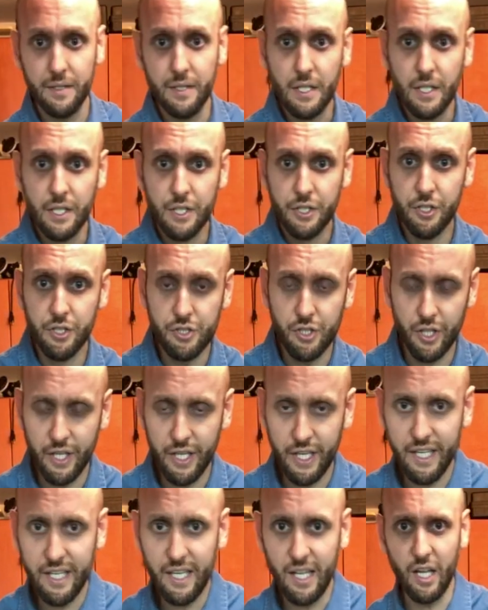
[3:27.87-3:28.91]
Usually
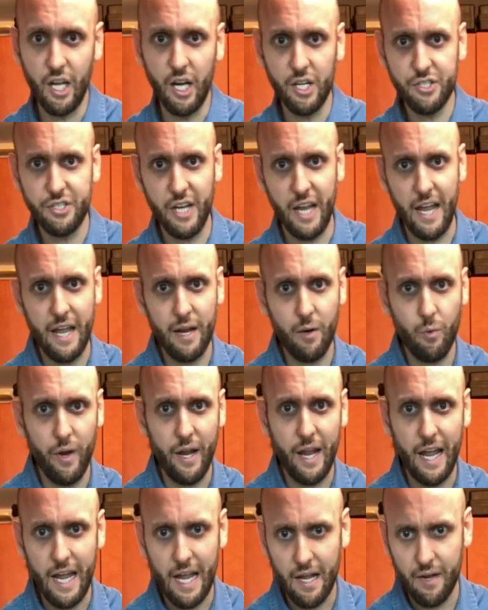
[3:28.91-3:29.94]
in a large egg we
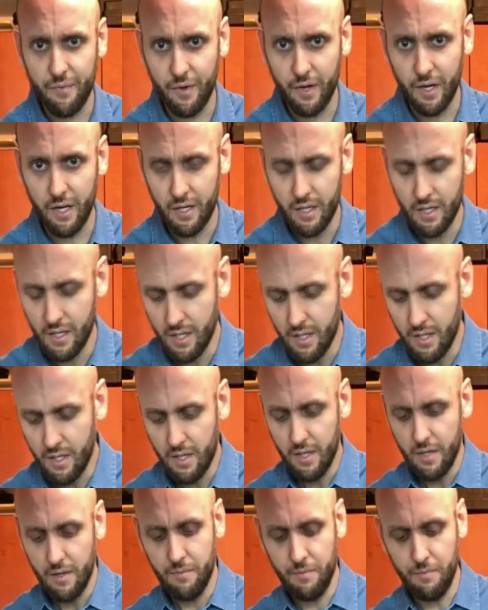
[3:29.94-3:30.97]
have
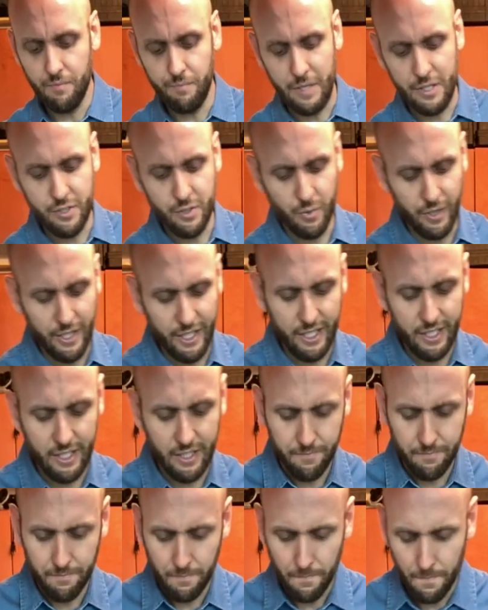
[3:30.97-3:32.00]

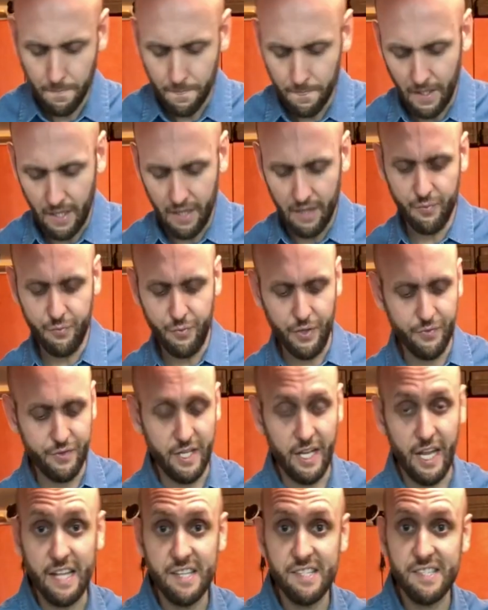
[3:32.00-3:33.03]
between
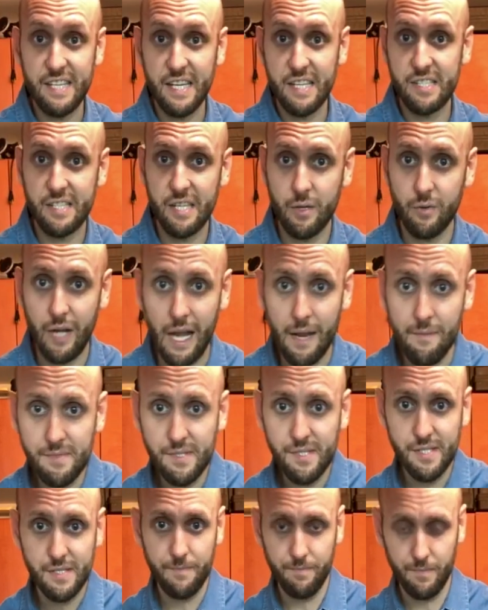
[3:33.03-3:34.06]
50 and 60
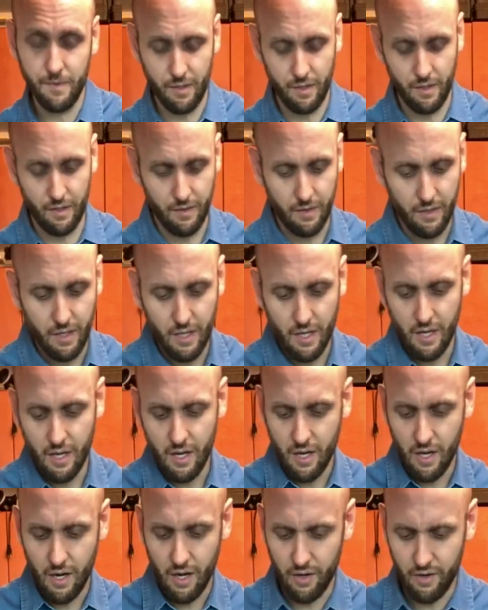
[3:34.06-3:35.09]
grams.
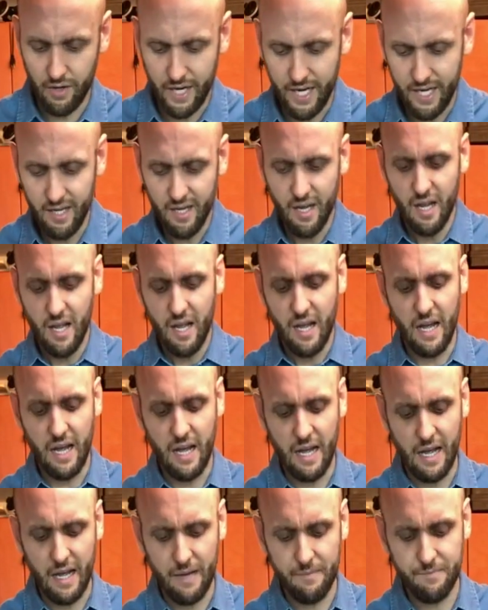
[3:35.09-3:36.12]
All right.
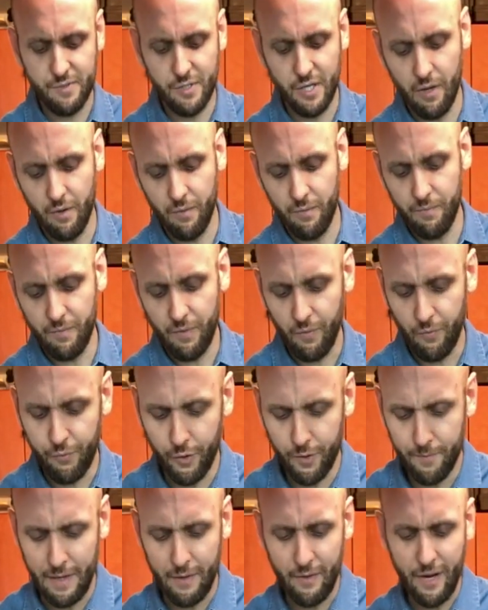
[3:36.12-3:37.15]
So for
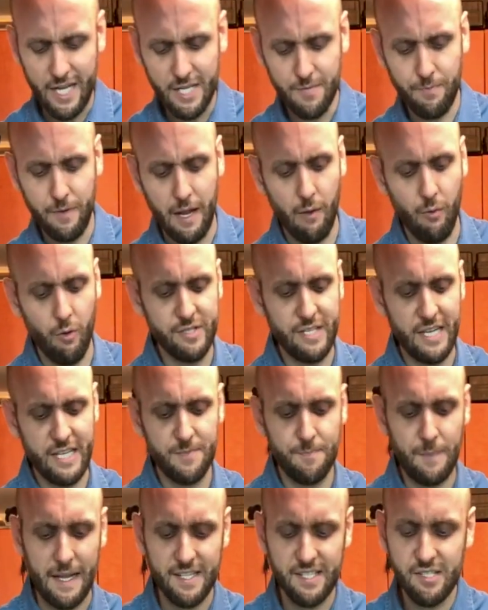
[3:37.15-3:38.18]
my recipe, I was
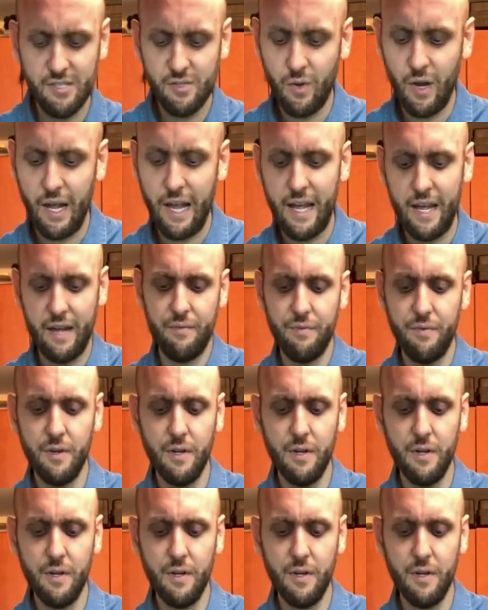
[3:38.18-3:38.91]
expecting to have